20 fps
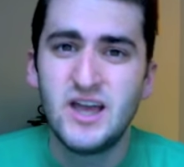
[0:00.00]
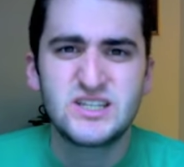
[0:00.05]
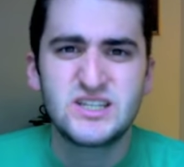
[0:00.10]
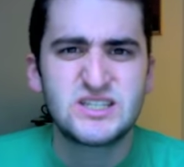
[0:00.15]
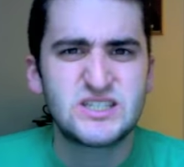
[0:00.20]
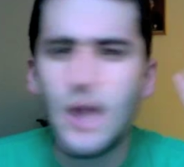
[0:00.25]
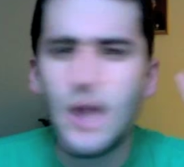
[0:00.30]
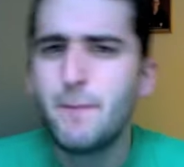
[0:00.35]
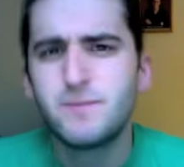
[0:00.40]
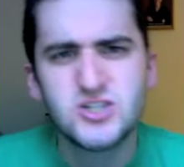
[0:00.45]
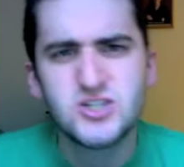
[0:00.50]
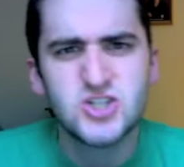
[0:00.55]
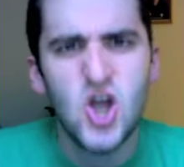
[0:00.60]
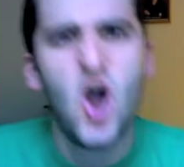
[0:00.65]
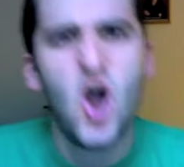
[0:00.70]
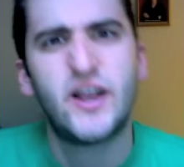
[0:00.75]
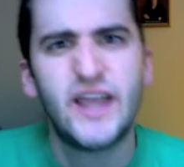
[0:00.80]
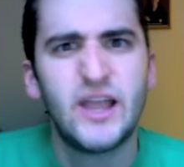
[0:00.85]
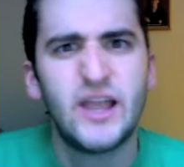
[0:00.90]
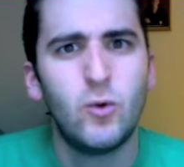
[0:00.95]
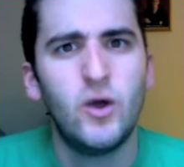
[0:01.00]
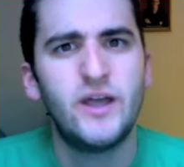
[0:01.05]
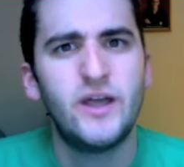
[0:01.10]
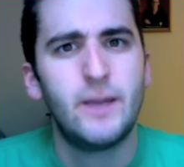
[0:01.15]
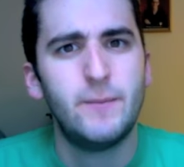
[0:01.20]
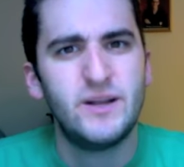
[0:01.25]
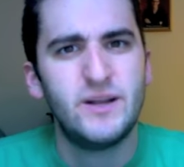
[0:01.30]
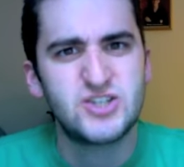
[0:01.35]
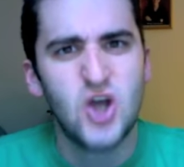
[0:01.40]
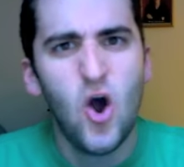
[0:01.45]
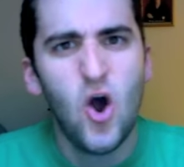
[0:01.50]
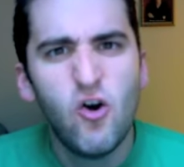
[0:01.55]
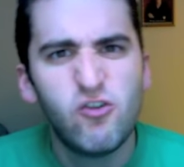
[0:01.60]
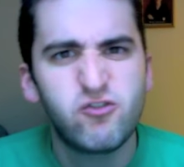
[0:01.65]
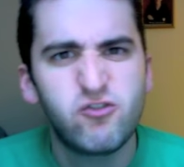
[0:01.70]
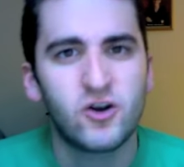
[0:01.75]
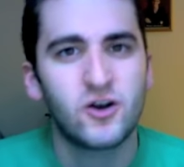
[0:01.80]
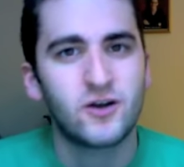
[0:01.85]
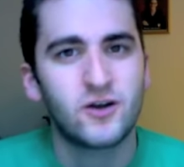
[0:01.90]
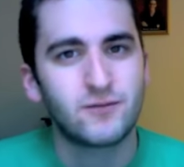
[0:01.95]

Stop talking, William. It's over.